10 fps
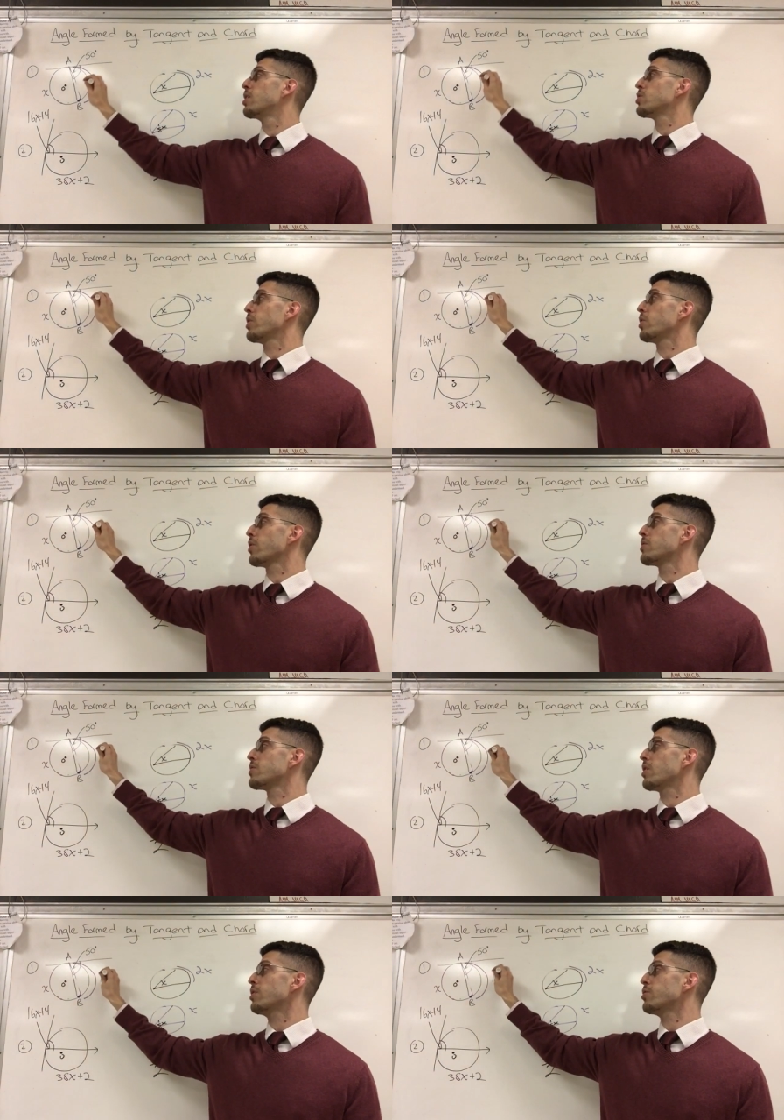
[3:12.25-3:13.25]
So I know this
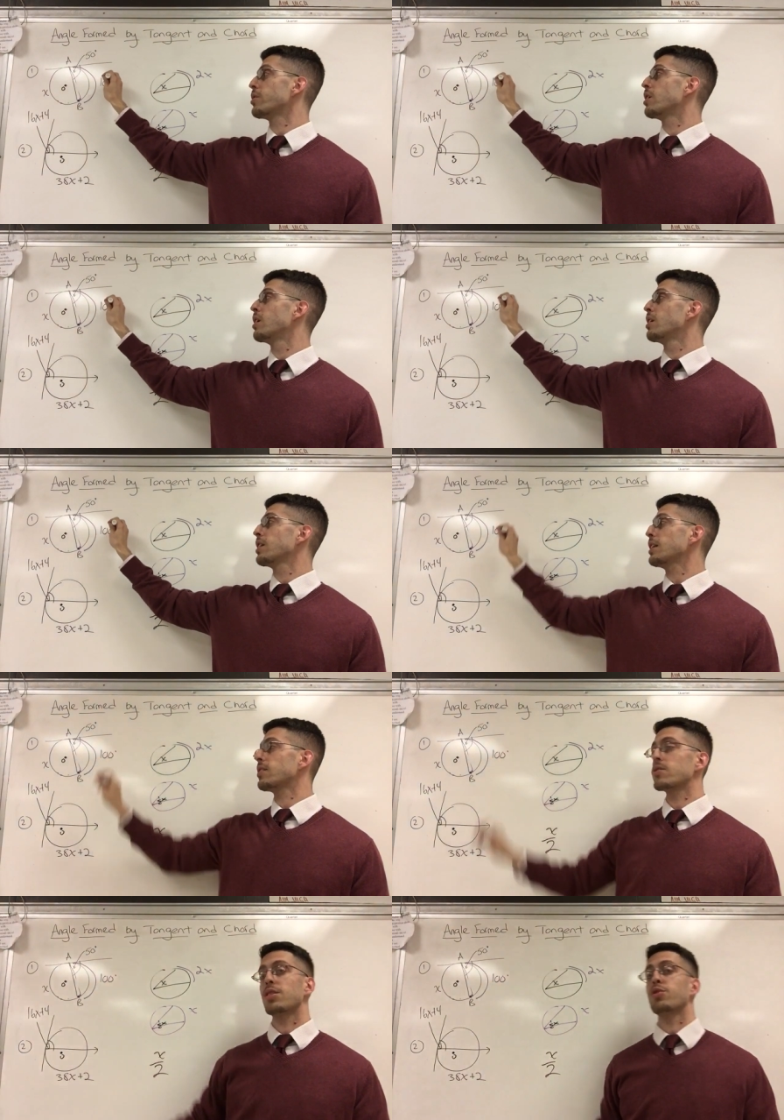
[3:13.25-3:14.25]
is 100. That
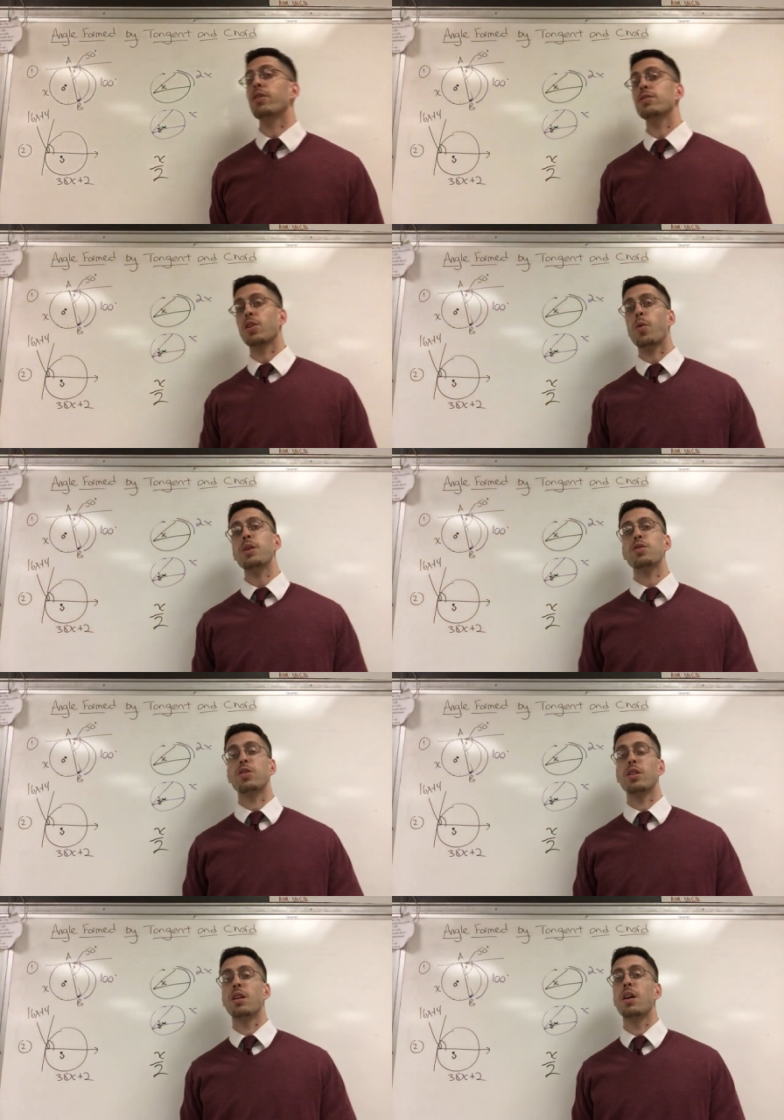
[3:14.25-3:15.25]
doesn't address the question.